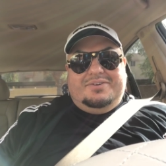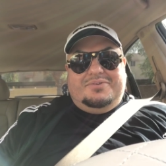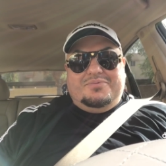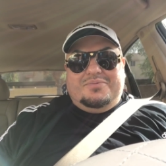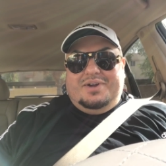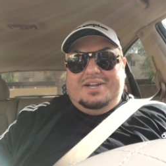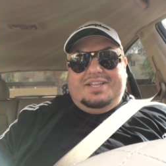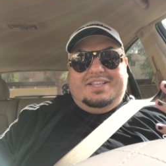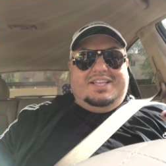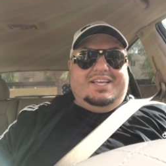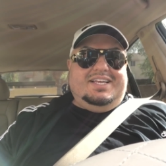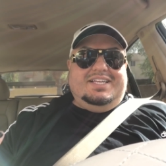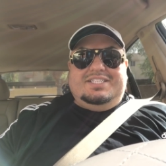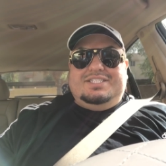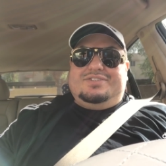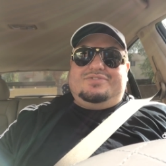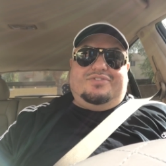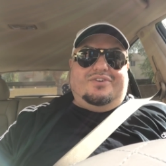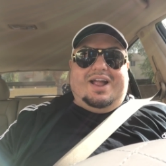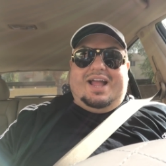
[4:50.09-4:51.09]
one of
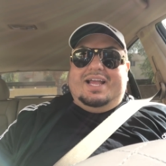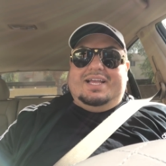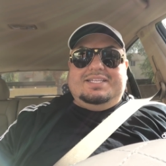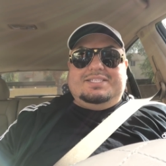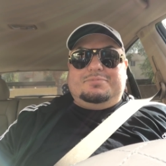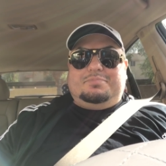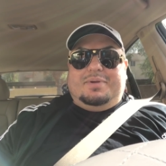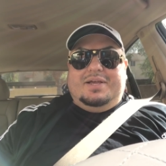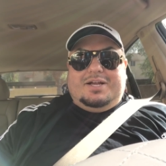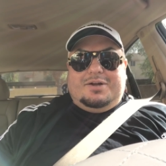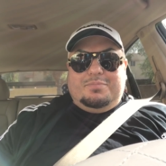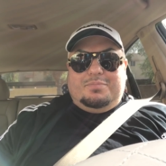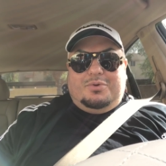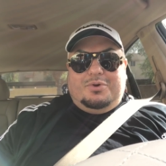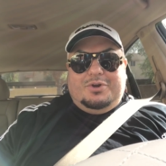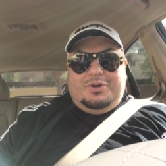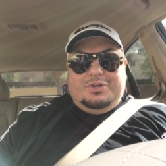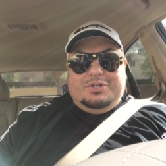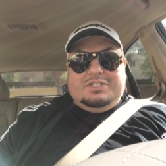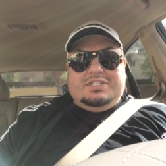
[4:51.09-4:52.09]
these Fry's pickup
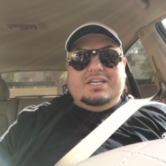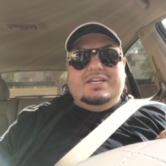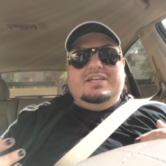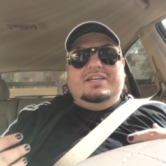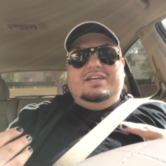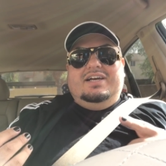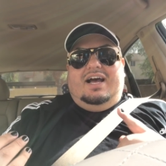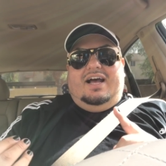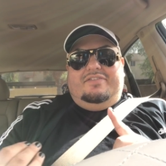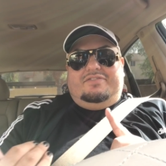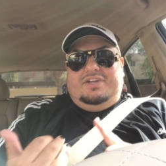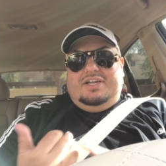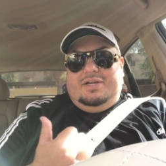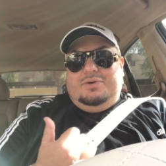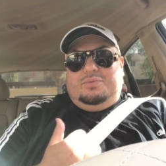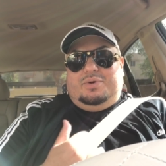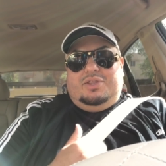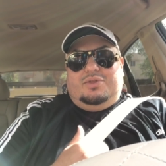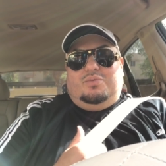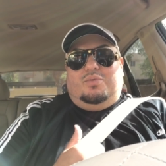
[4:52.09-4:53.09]
orders. I've done
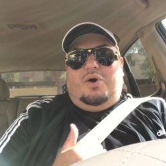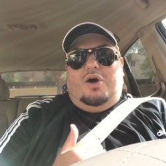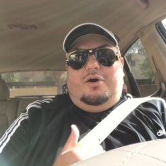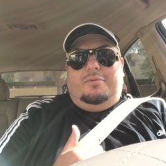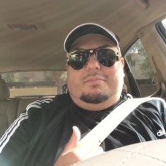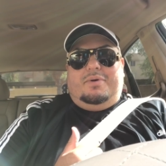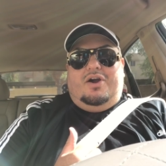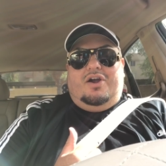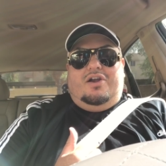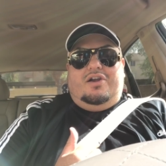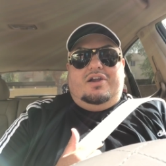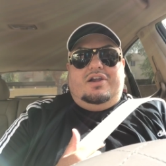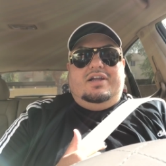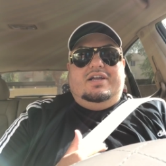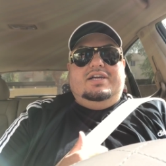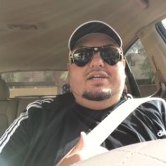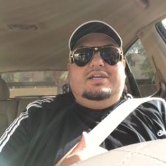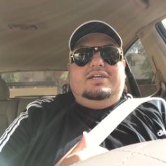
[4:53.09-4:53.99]
it with Walmart.